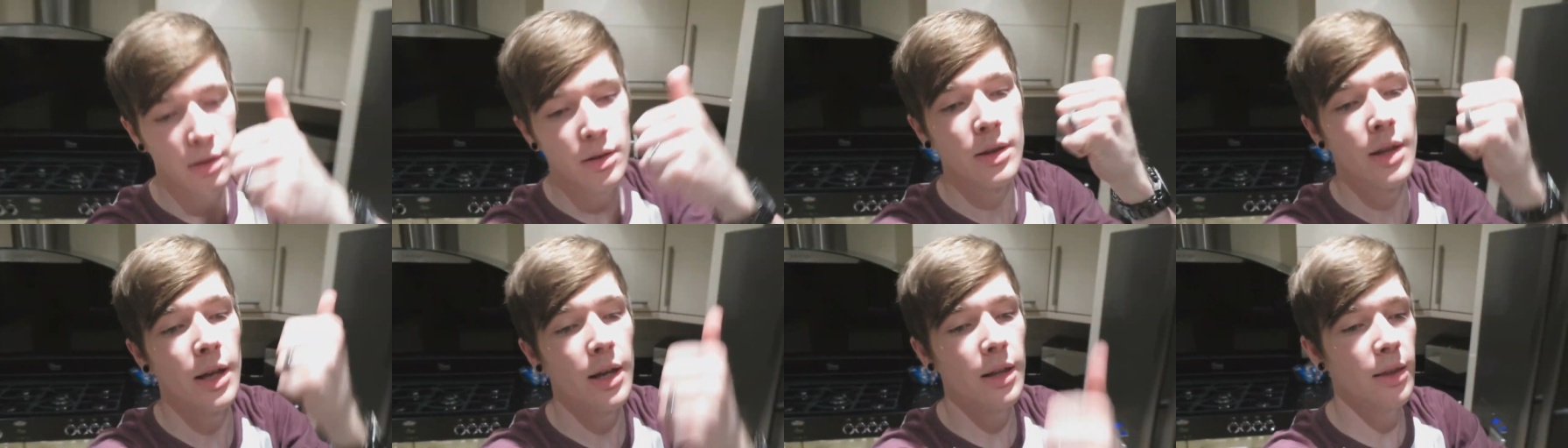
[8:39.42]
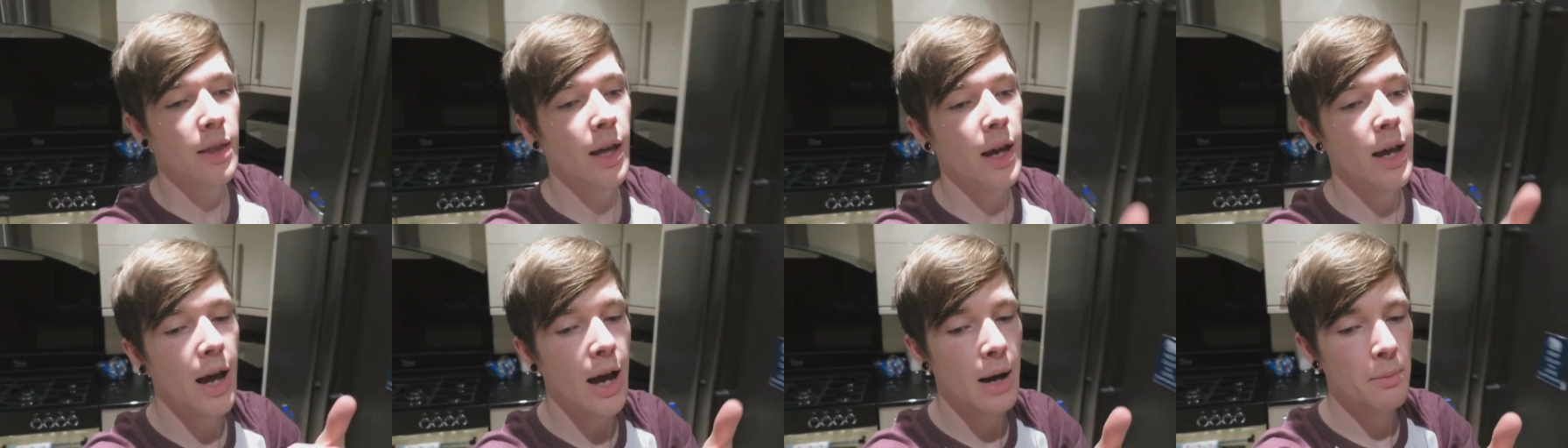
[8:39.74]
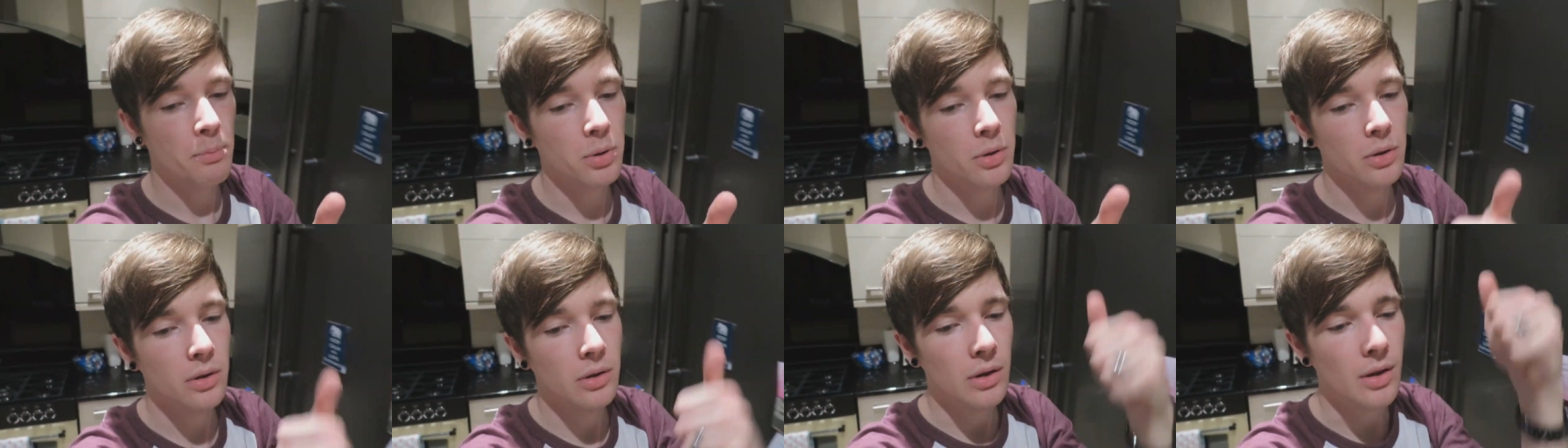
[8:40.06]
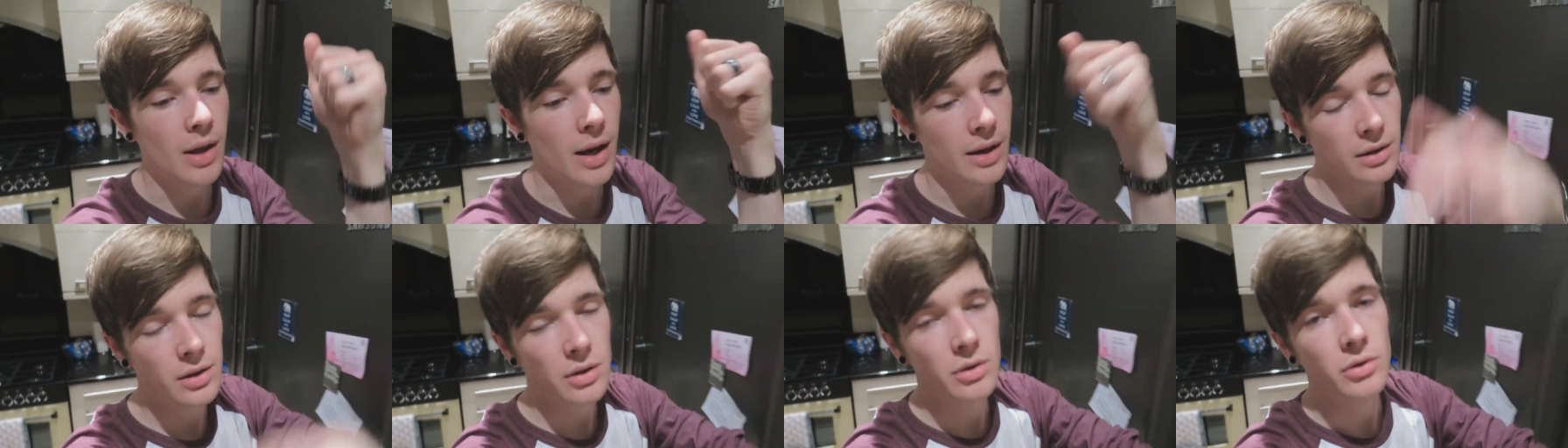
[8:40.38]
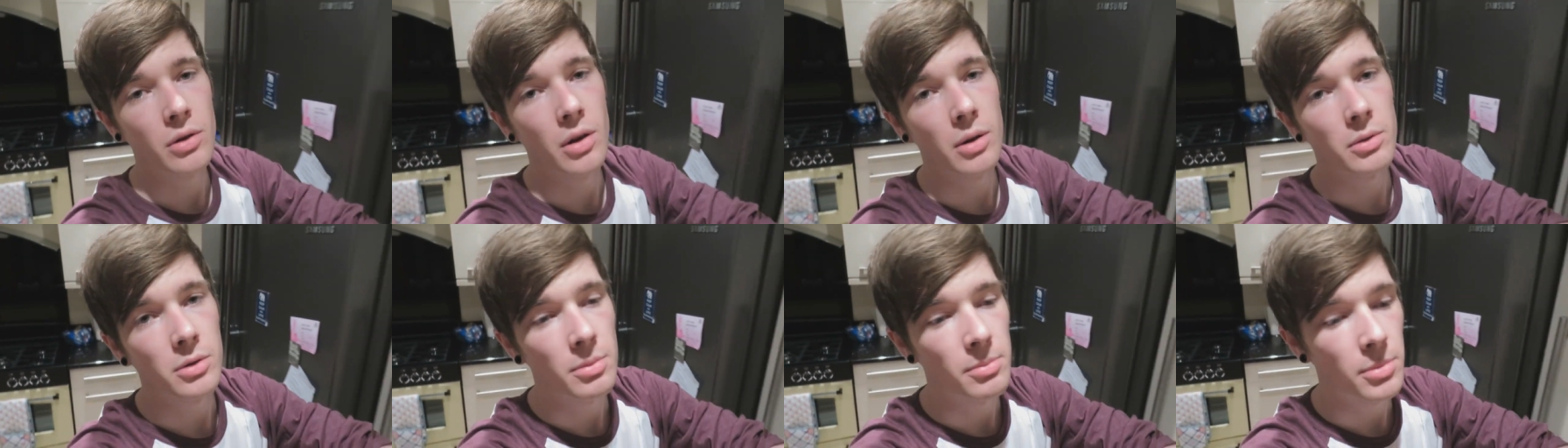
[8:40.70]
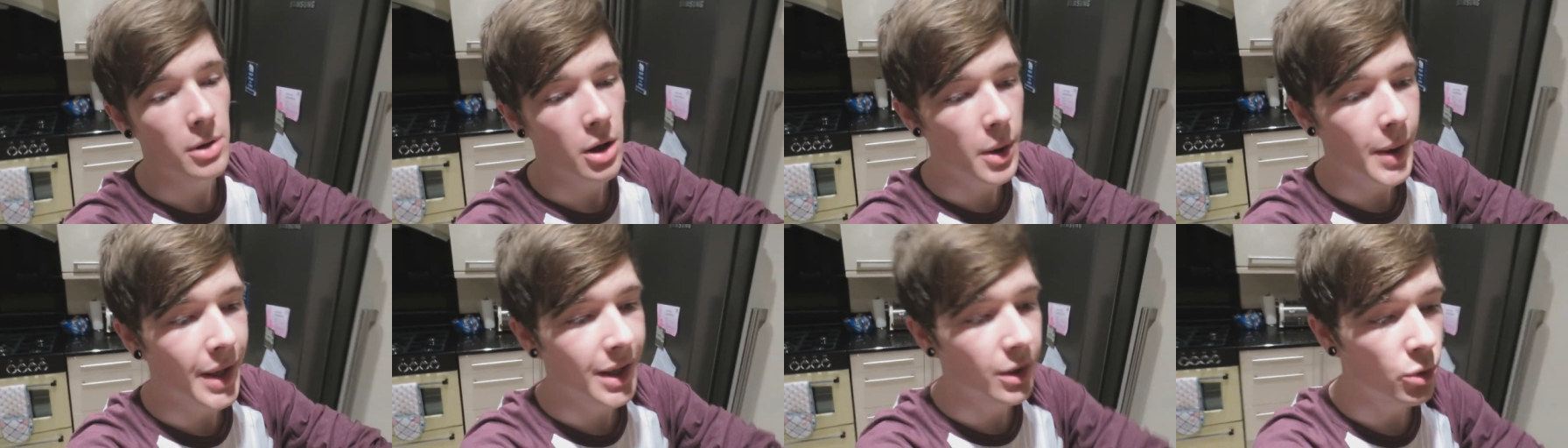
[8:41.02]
they happened, that's in the description below.